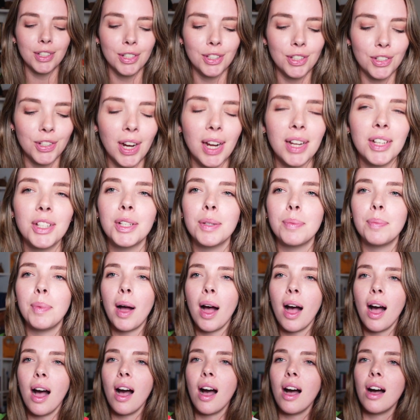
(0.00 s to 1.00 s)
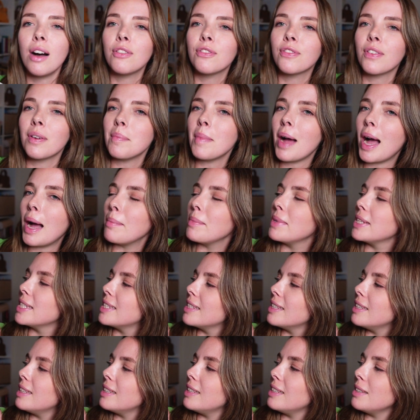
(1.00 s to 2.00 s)
stretcher bar from
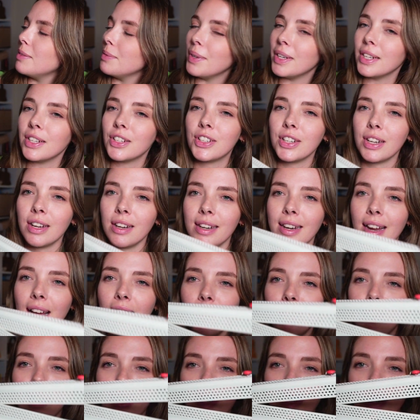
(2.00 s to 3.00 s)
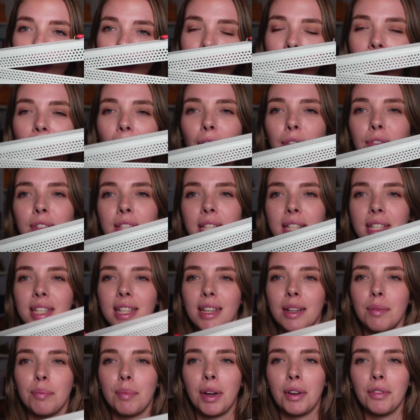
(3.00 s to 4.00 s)
Amazon, which now I just have
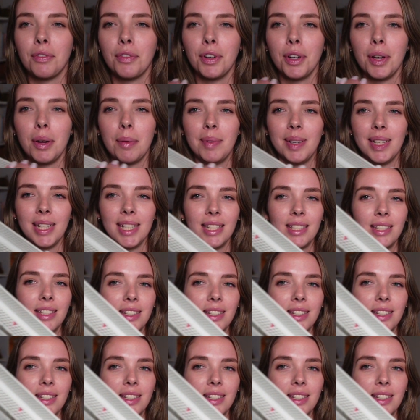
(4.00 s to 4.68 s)
sitting in my room and it's